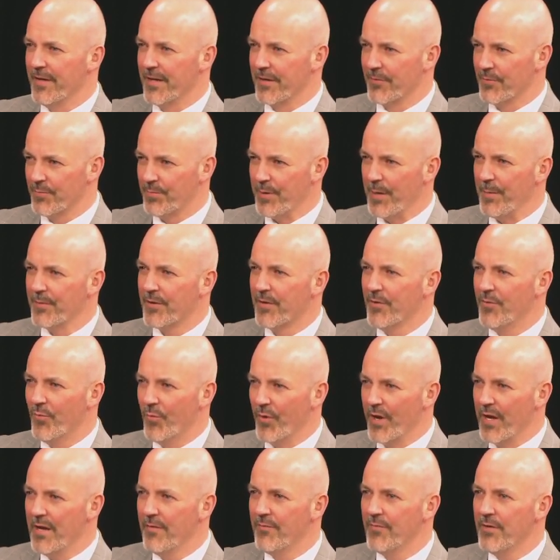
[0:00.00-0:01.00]
Like the Republican
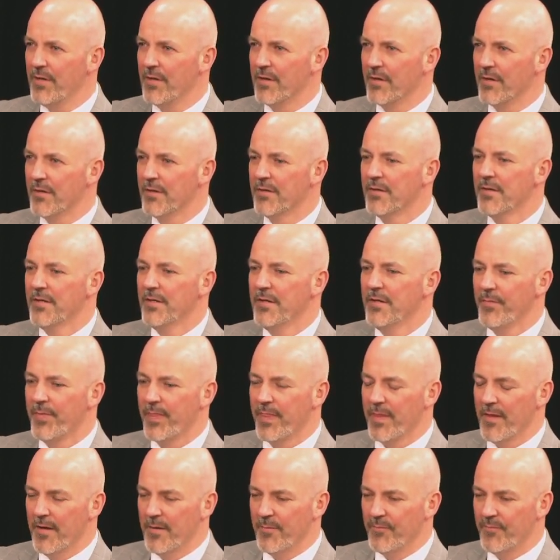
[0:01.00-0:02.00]
wave year,
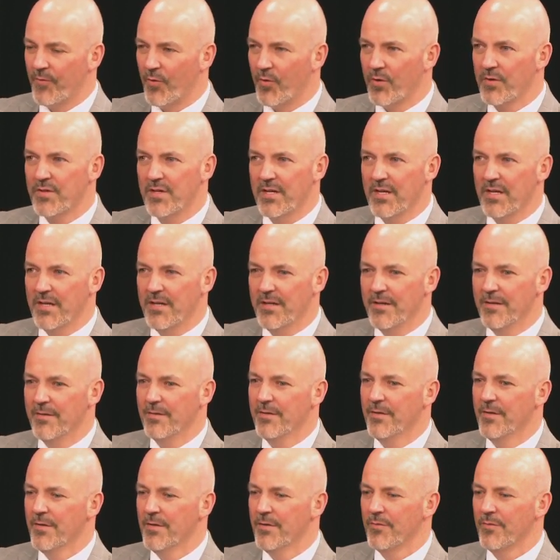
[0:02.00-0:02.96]
um, 14,